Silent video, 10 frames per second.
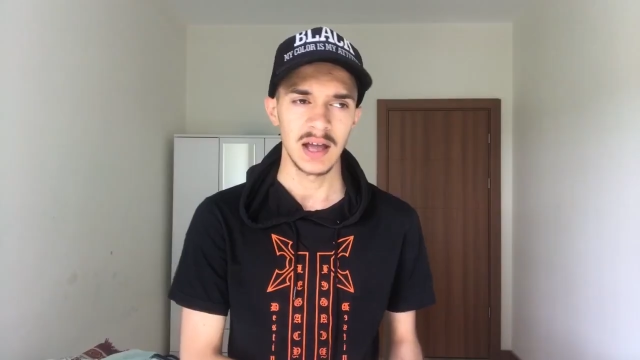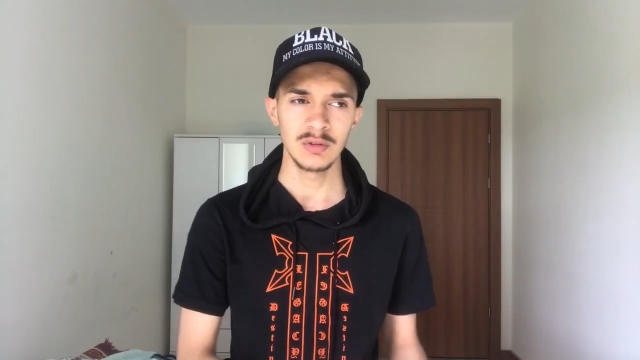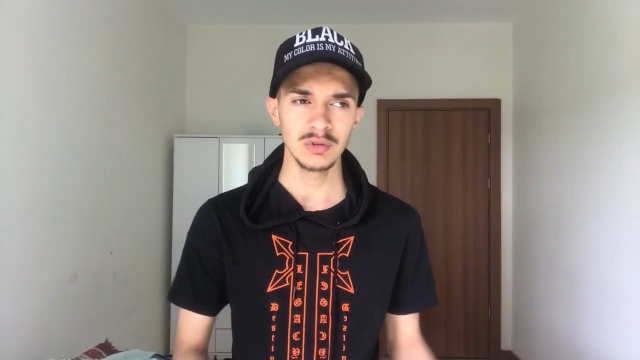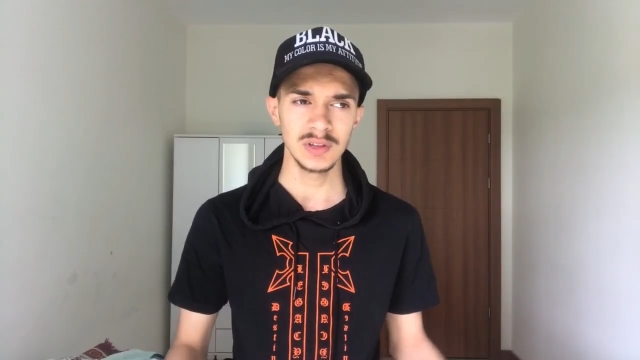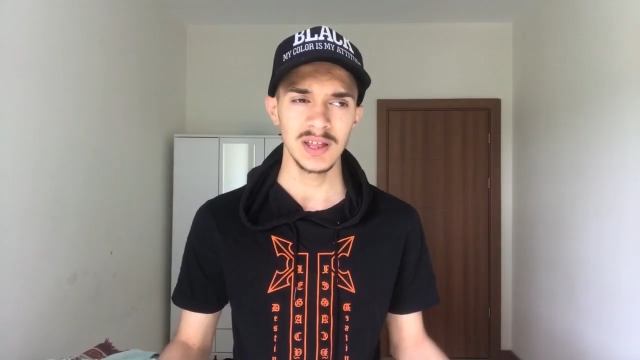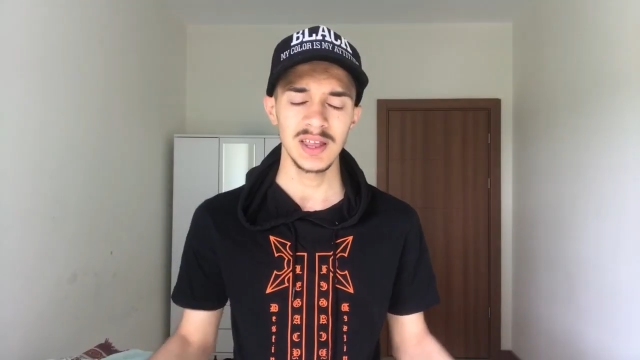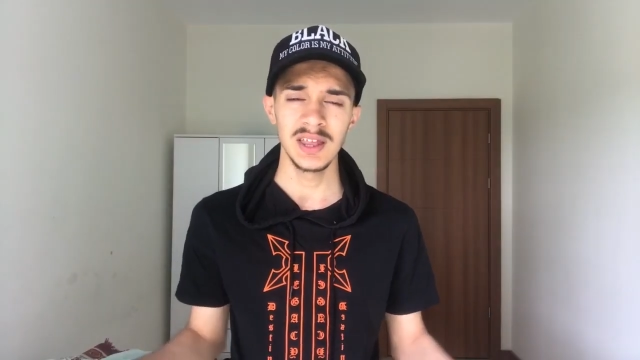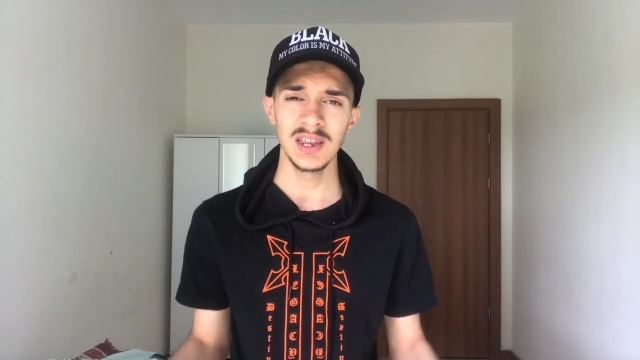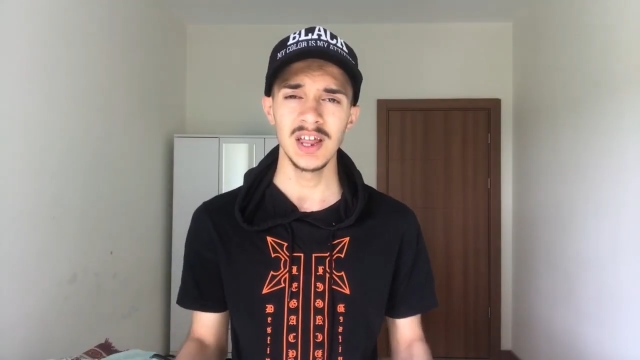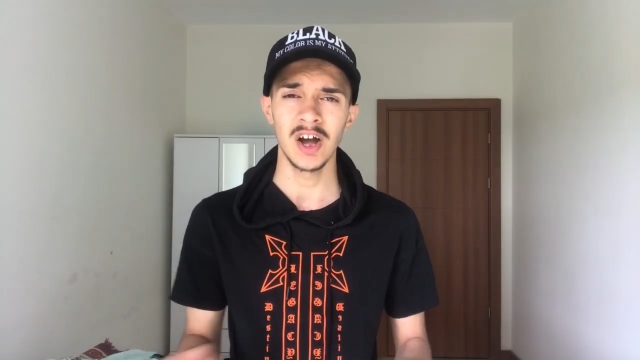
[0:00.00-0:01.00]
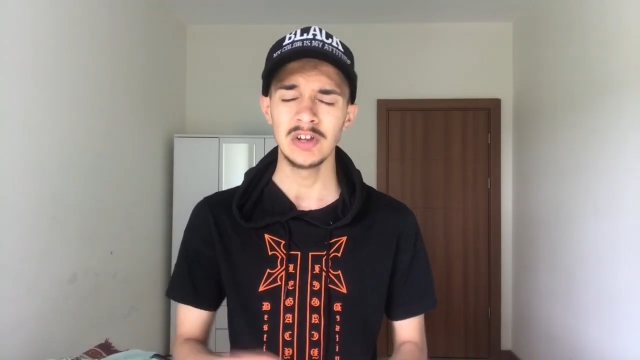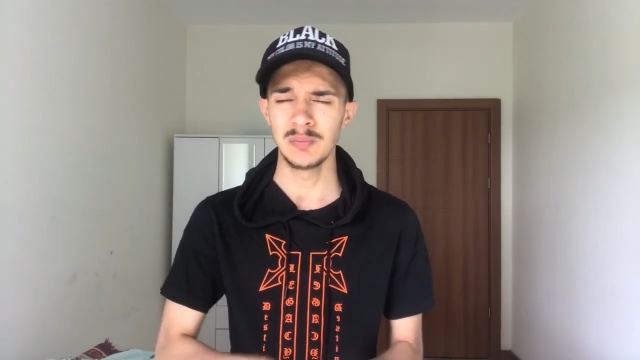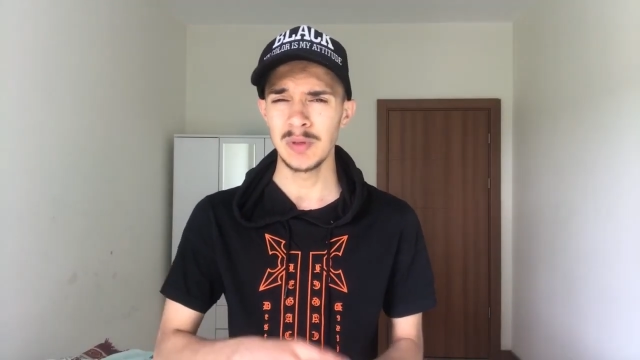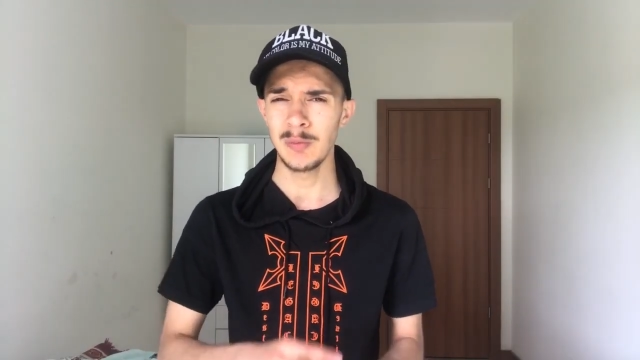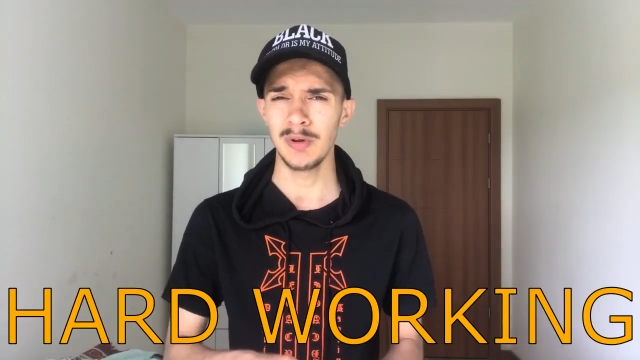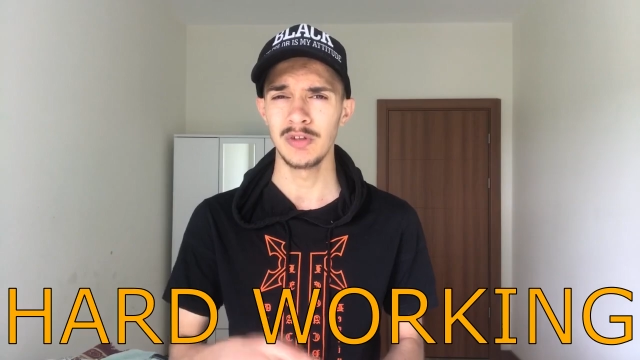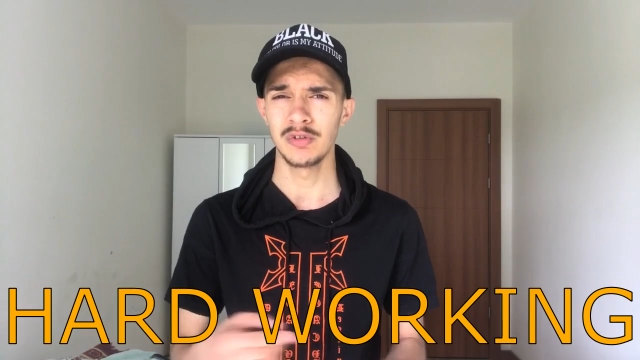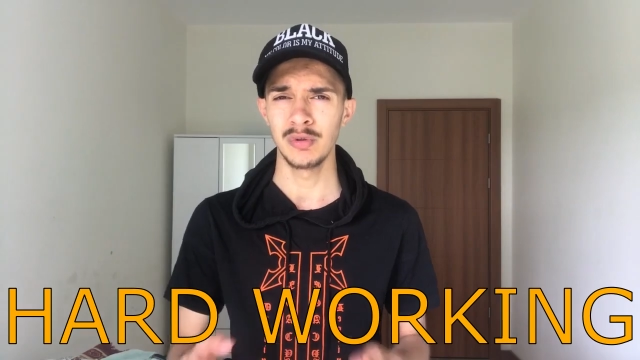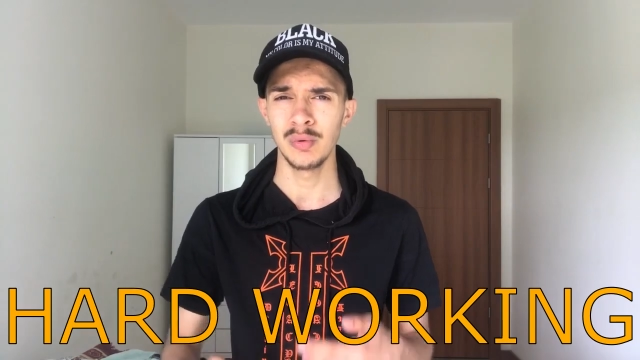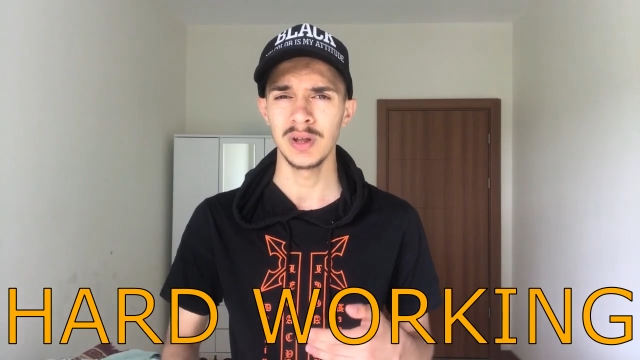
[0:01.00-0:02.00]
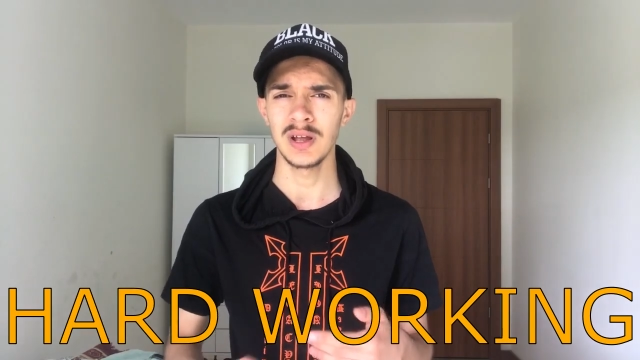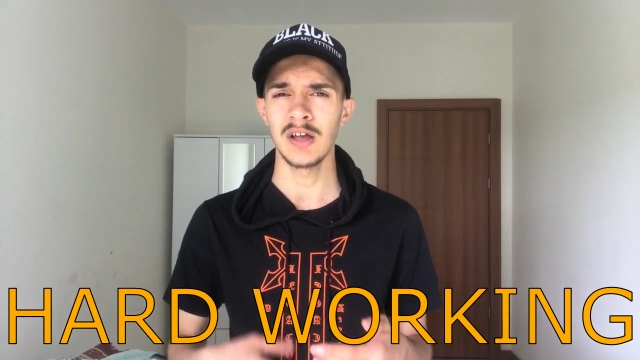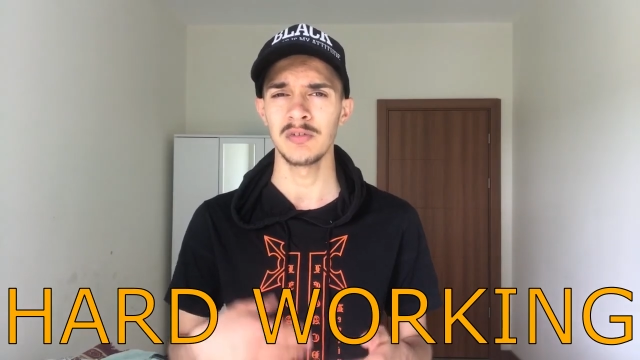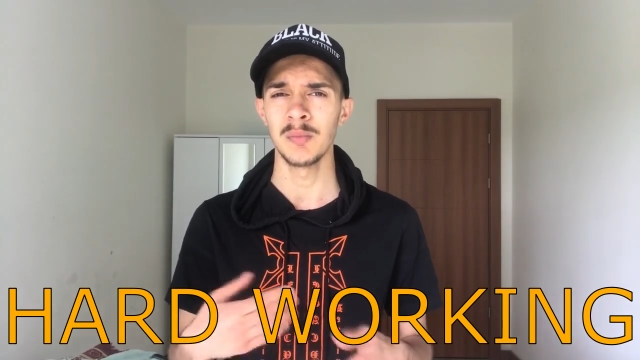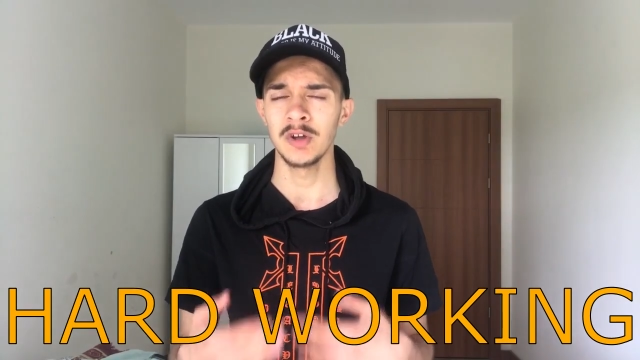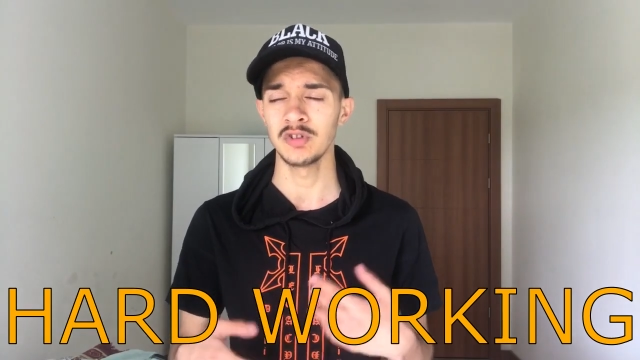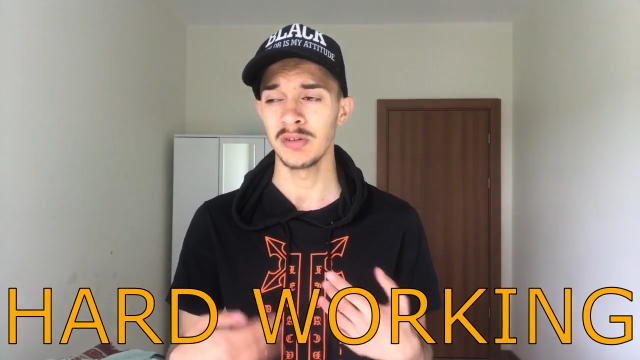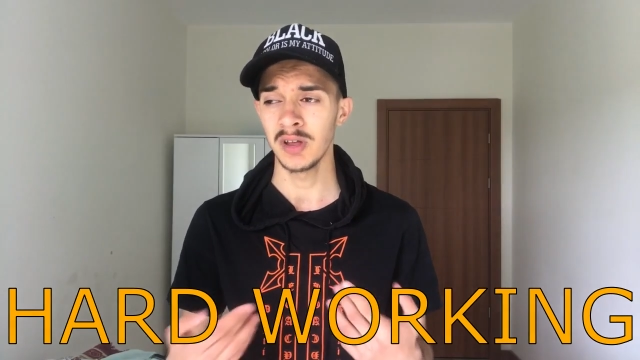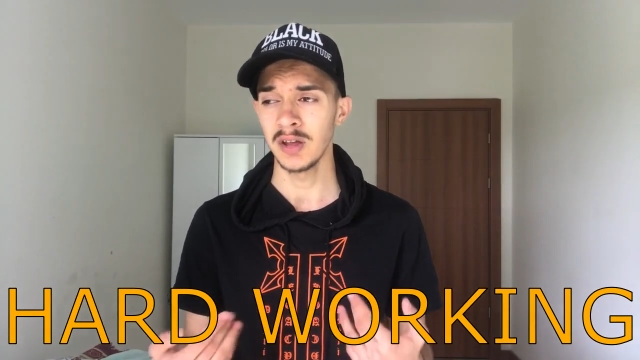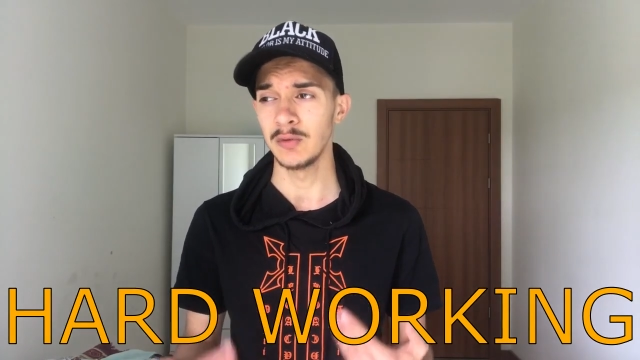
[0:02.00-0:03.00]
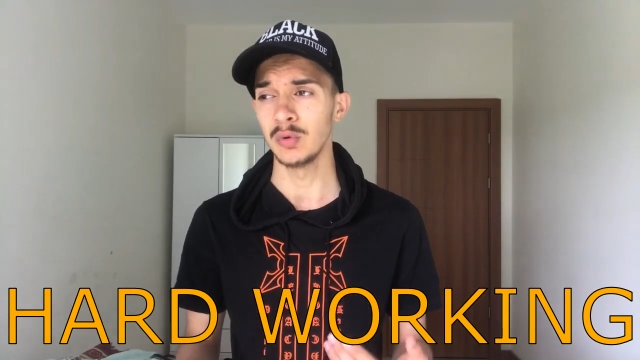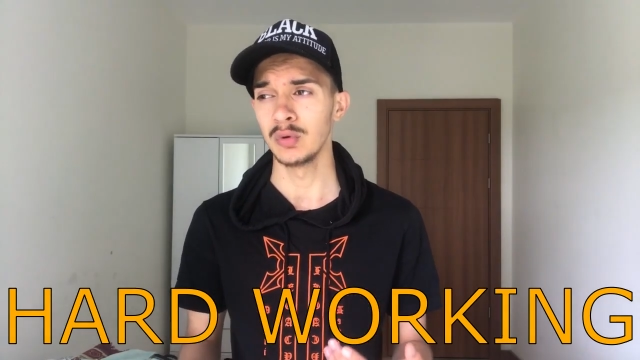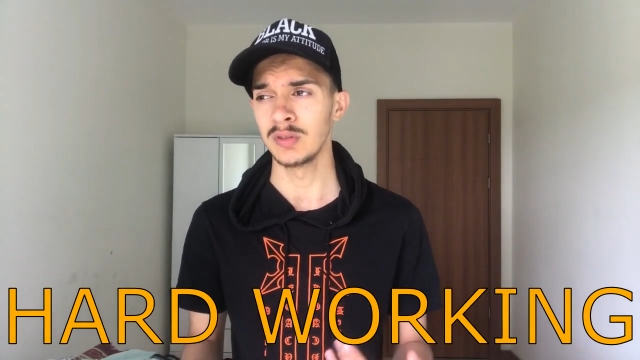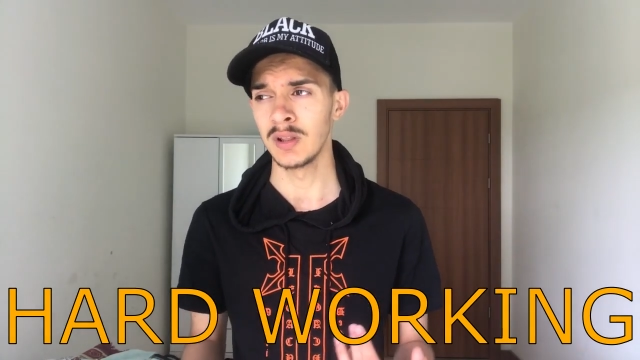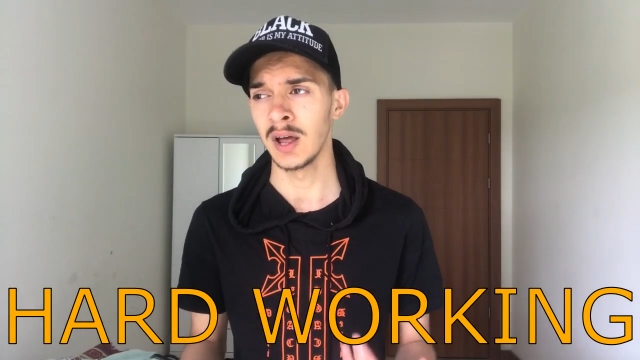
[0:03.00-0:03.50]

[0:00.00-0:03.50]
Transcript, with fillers: I don't think any other people is doing as much as I do.